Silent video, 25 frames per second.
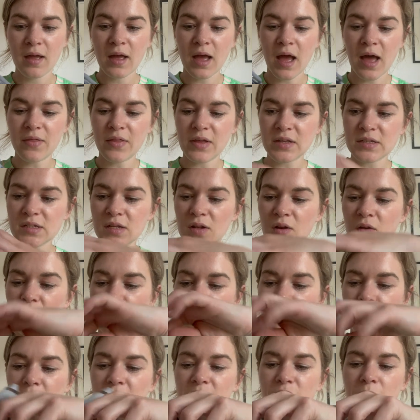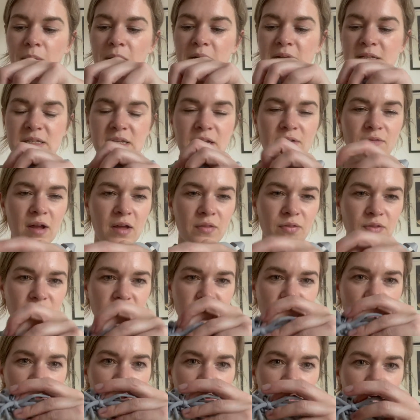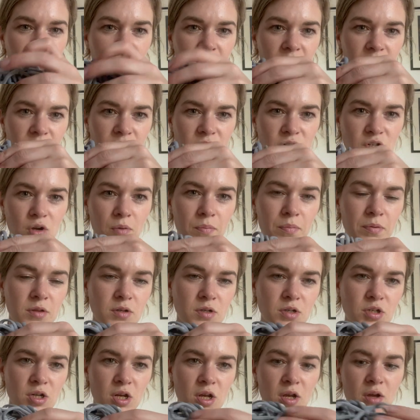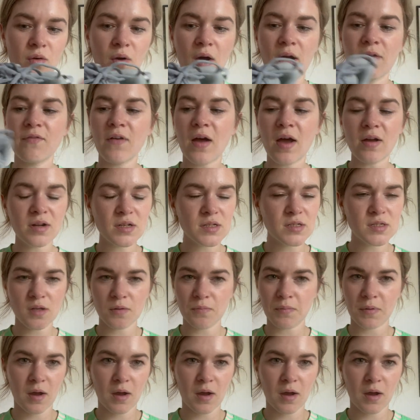And there's a lot of breathability around the tongue and the top of the shoe. I found it super